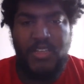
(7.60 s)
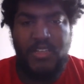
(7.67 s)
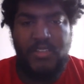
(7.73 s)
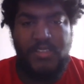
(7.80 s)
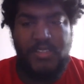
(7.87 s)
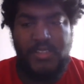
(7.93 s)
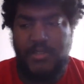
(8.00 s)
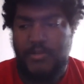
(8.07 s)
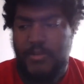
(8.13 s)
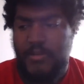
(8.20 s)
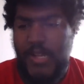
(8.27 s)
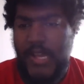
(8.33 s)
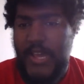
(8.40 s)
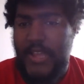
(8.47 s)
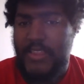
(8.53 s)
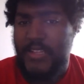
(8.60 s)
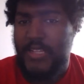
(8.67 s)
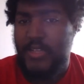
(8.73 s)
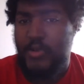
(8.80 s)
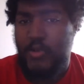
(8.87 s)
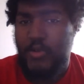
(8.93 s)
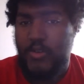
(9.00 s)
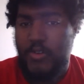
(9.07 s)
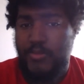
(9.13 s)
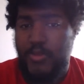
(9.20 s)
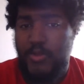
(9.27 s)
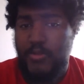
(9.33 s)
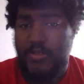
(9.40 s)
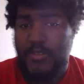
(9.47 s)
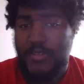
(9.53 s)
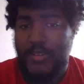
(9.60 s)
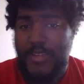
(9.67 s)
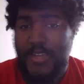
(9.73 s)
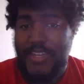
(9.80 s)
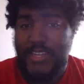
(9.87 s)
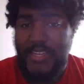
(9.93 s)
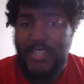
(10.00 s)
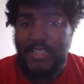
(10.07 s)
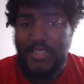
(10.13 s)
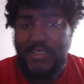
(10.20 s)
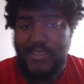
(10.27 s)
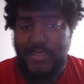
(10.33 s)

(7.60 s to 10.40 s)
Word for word: so after the Orange Bowl tonight,